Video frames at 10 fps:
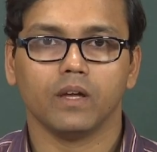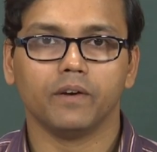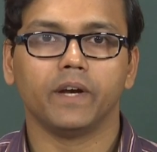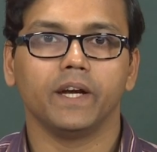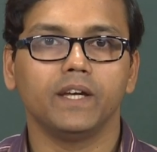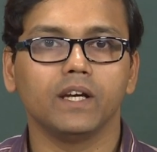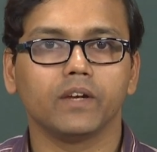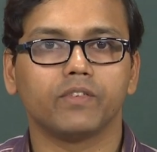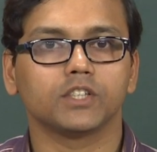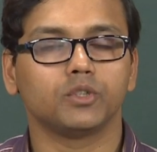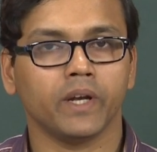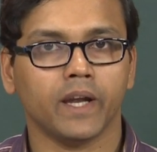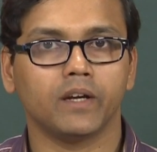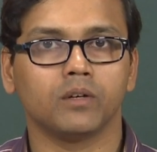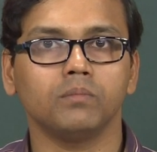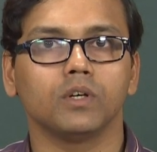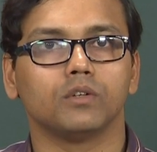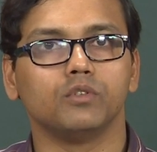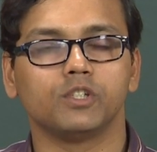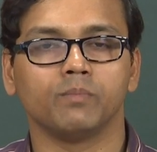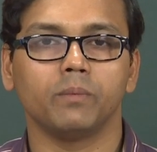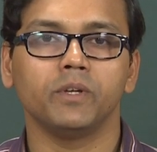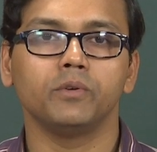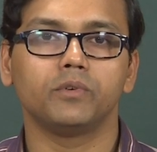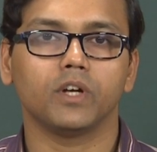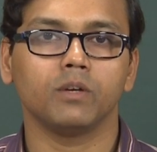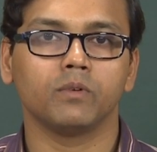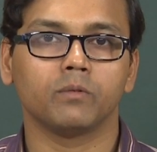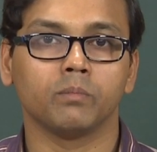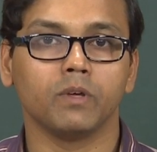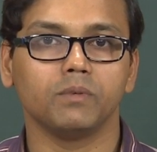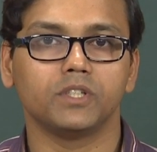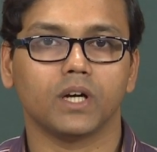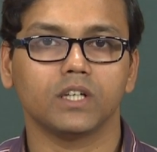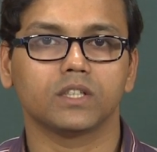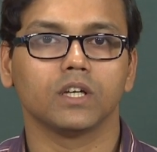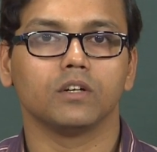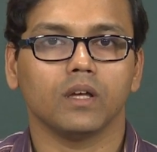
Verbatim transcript: Radical refers to an atom which may be neutral, may be charged,